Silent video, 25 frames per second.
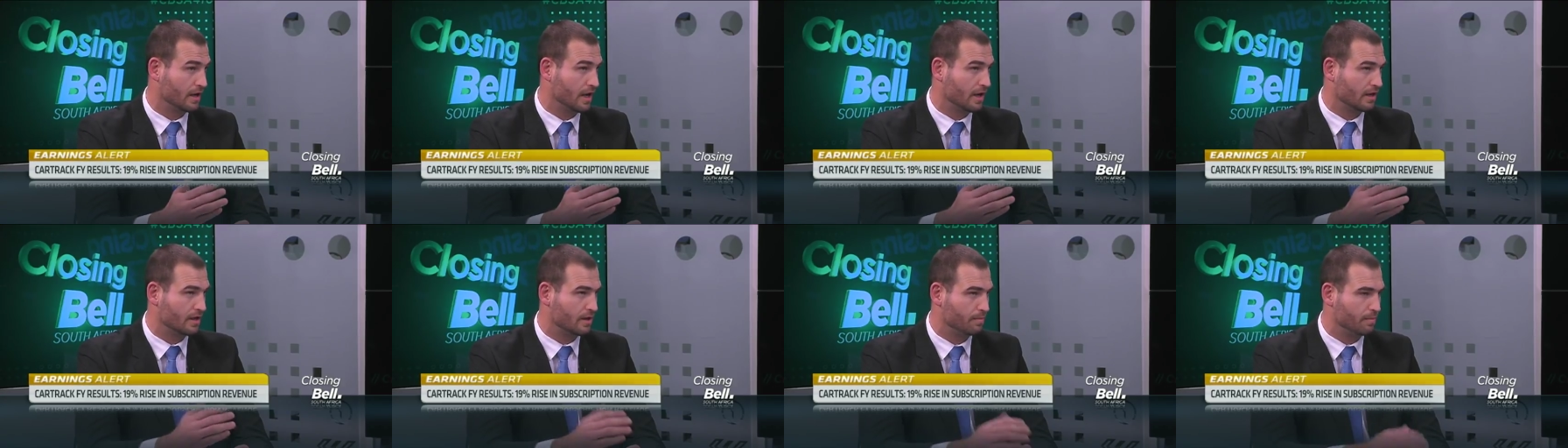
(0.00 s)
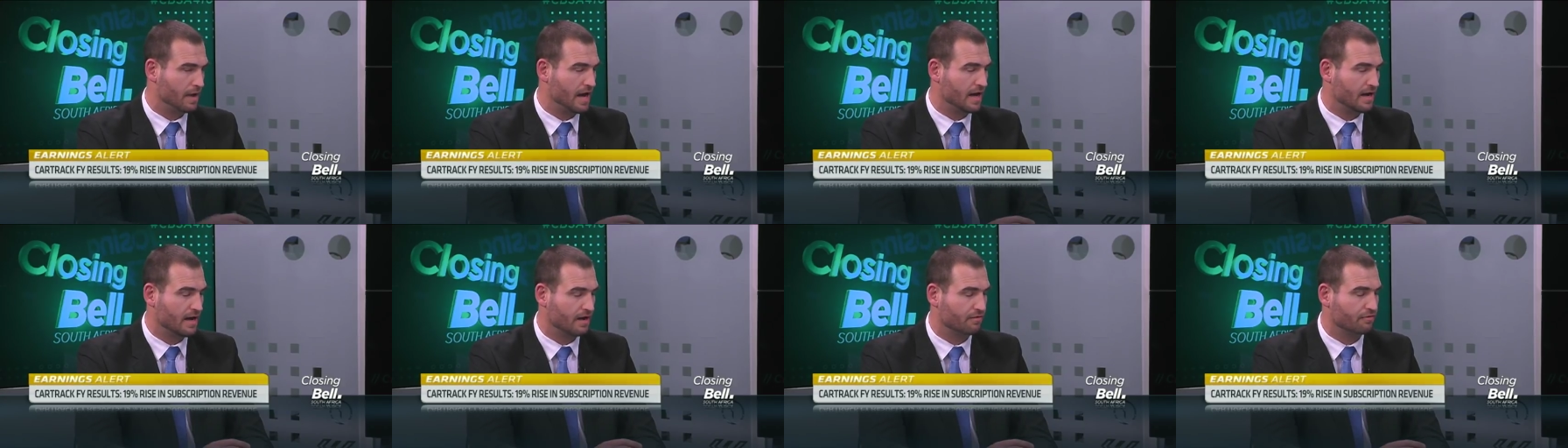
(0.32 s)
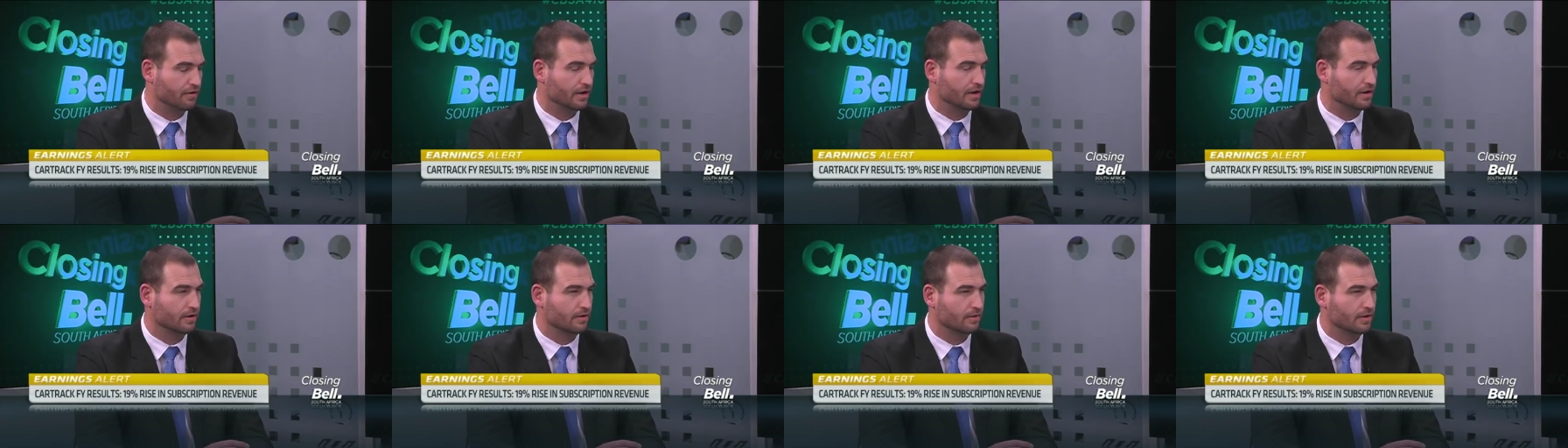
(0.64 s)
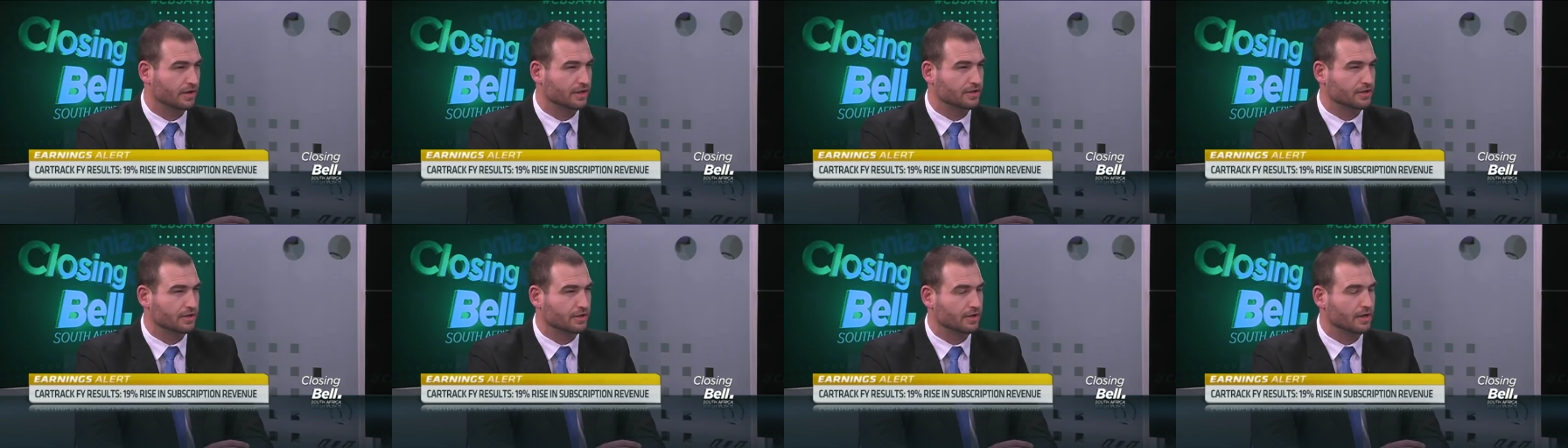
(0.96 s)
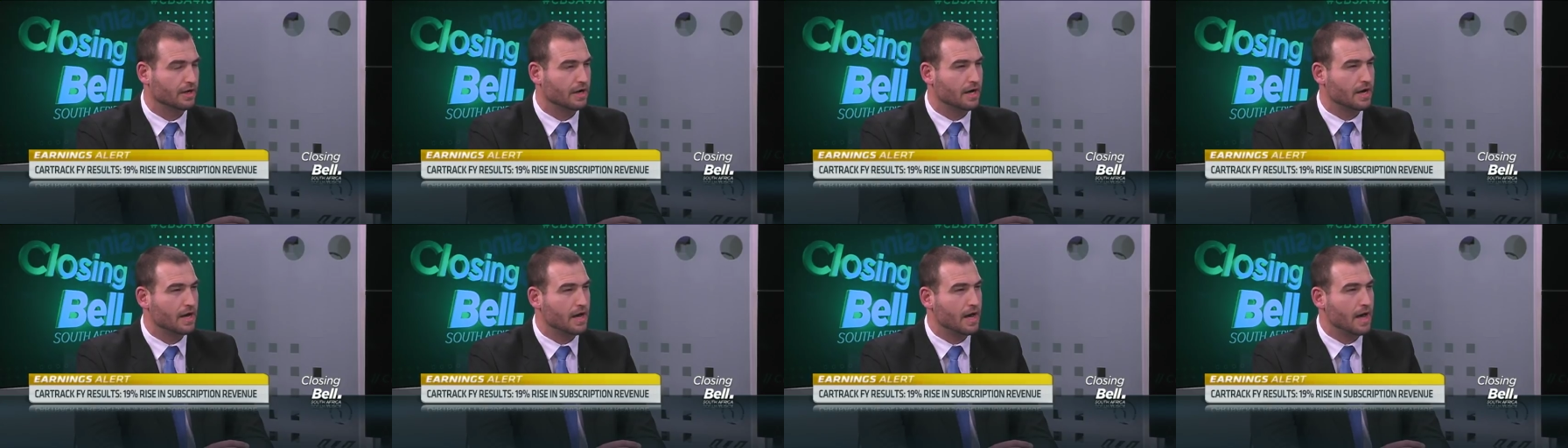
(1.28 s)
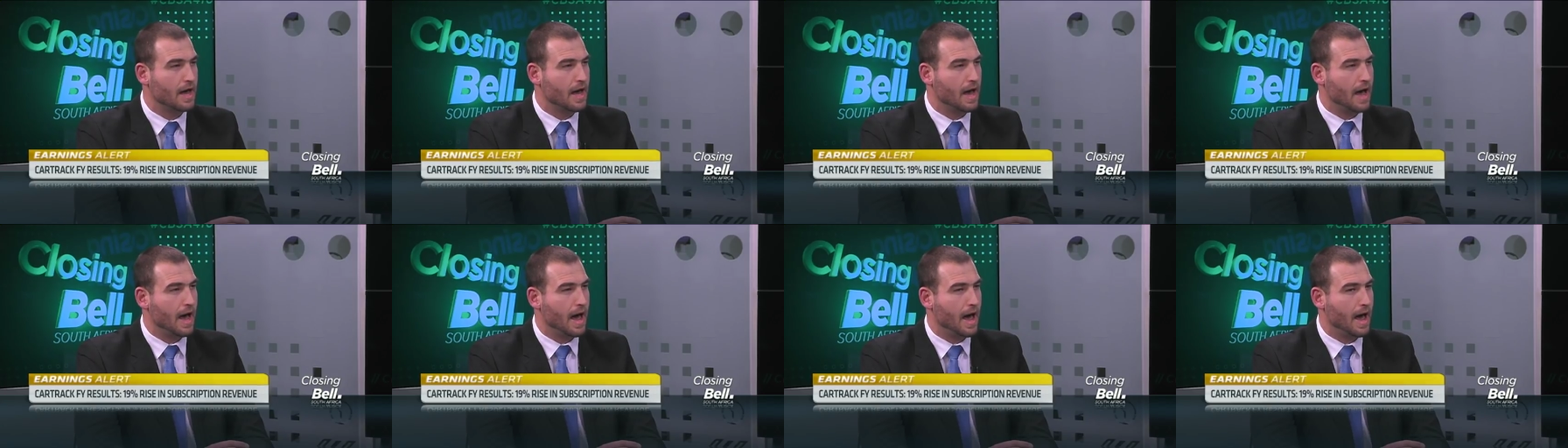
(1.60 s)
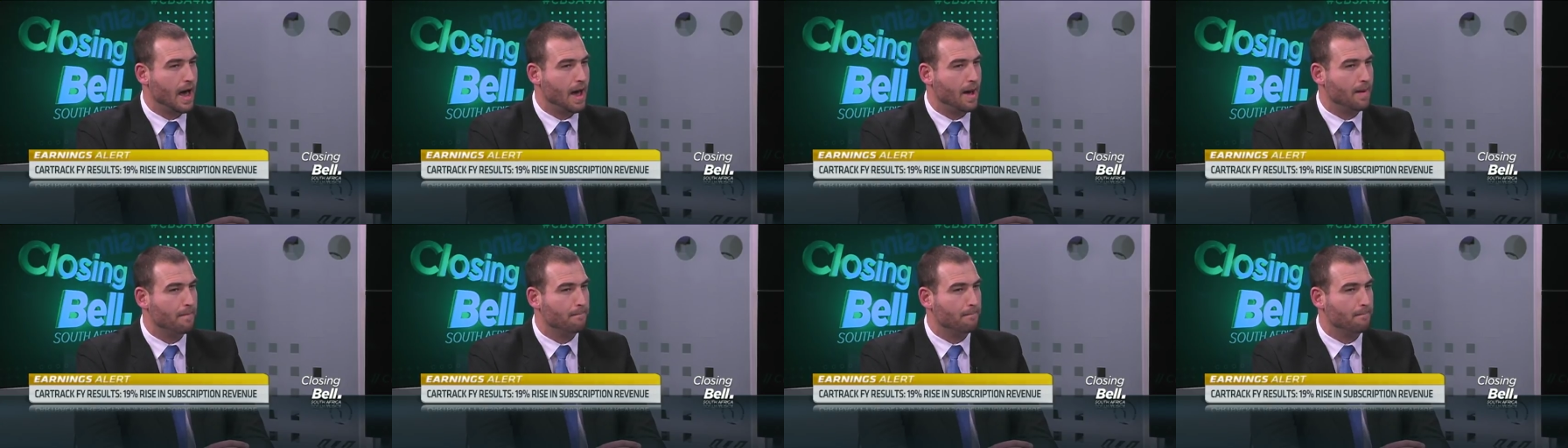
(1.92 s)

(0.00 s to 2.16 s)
in the Pan Africa region. Mm.